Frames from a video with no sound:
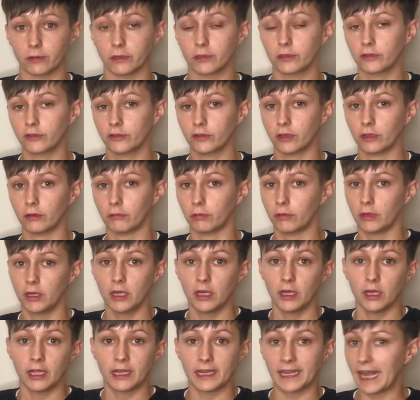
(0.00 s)
So
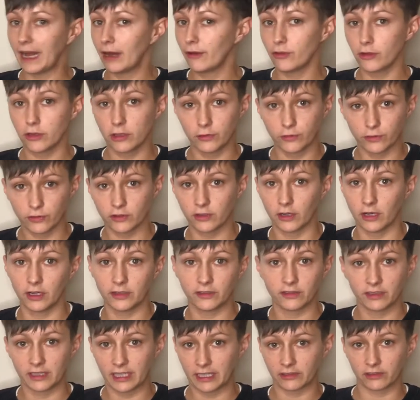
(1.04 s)
now that you've
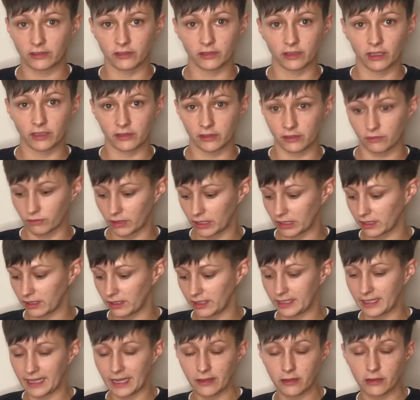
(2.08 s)
started exercising regularly,
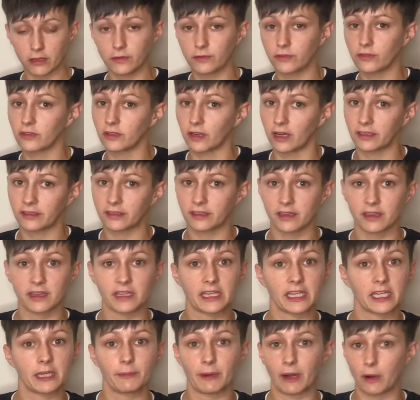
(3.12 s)
now that you've started
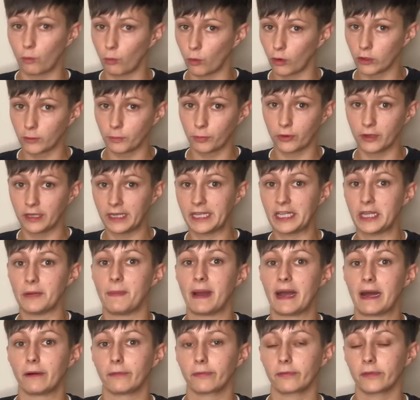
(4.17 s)
thinking about what you're putting in your
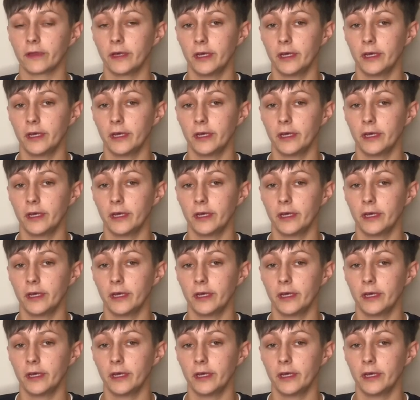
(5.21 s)
mouth,